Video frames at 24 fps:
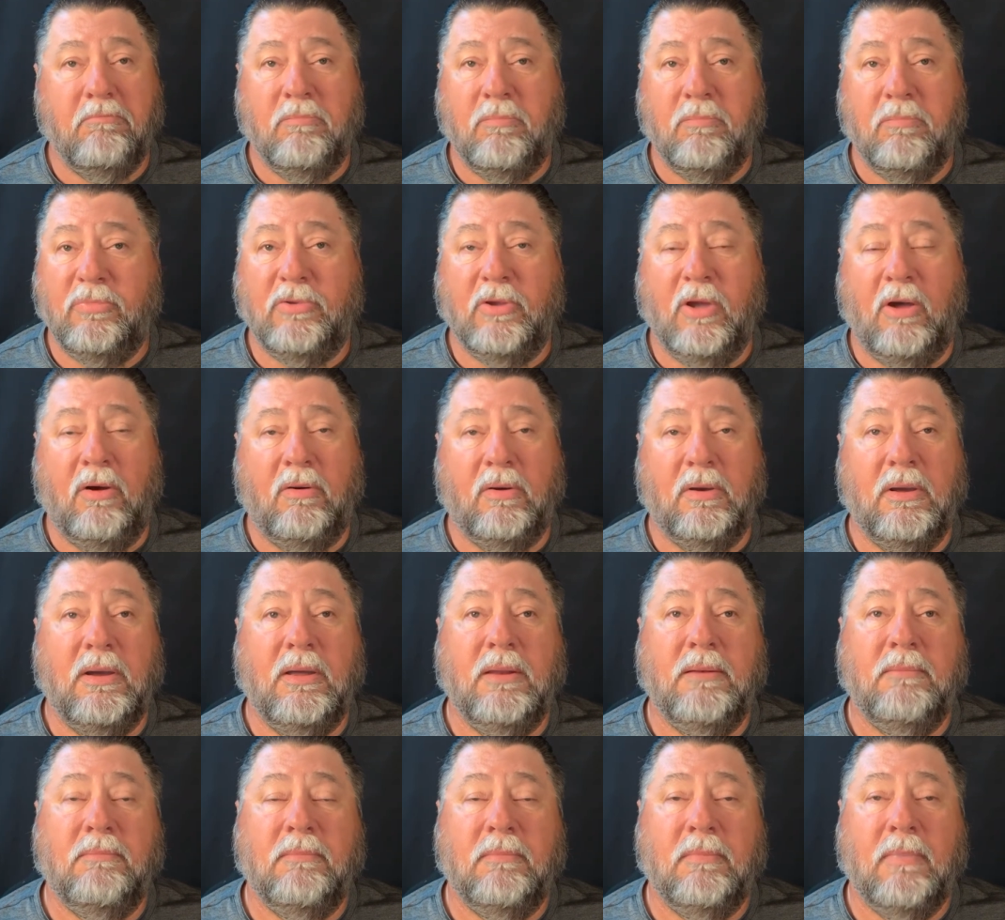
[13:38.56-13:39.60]
It's all
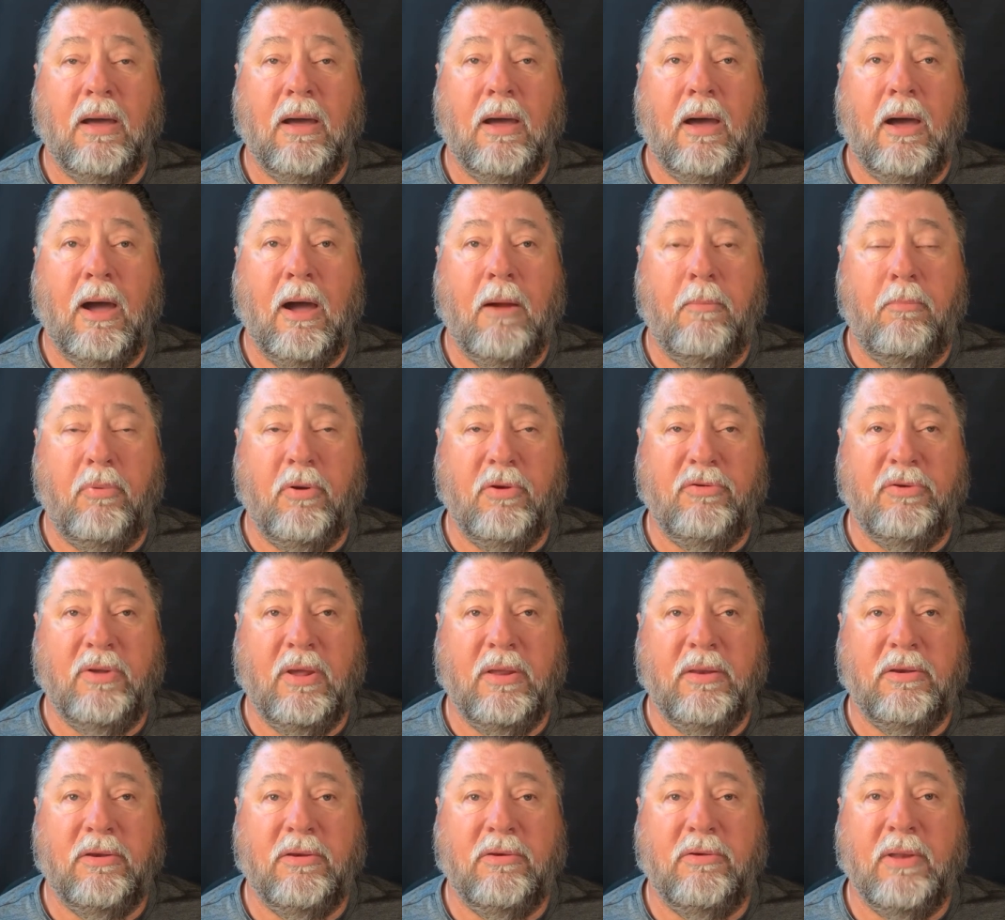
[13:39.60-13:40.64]
good. I
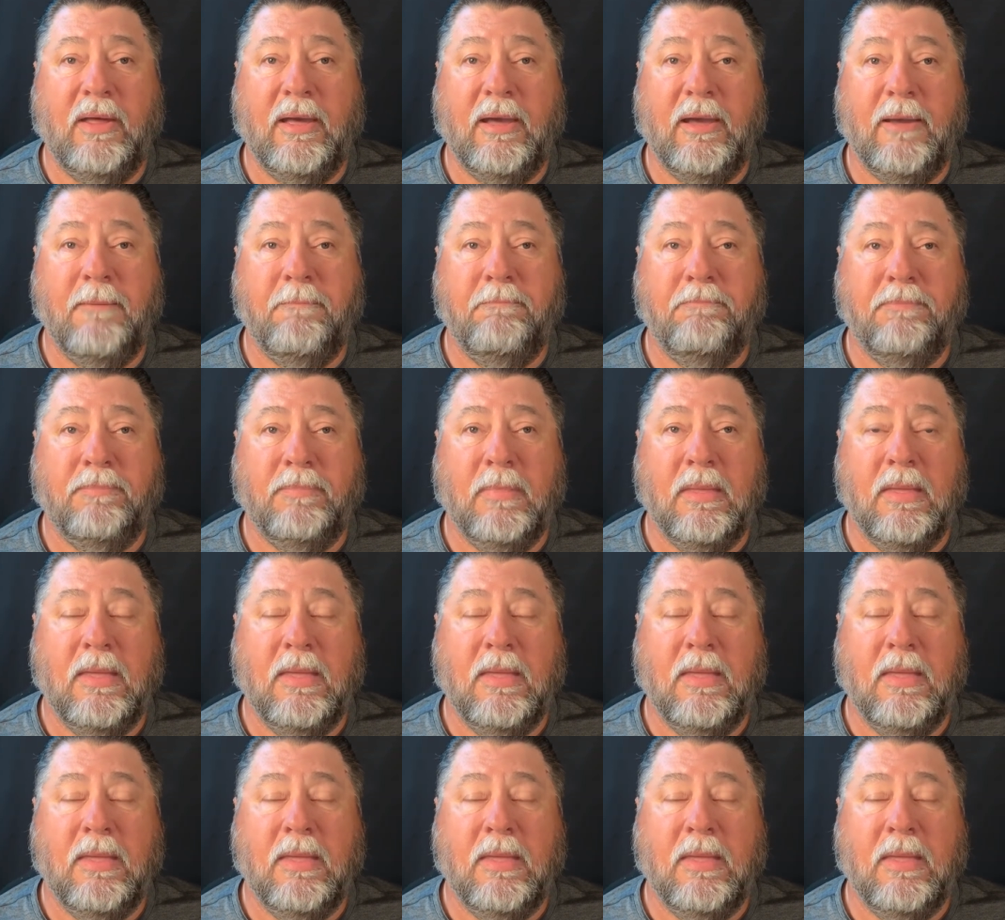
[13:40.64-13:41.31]
appreciate your time.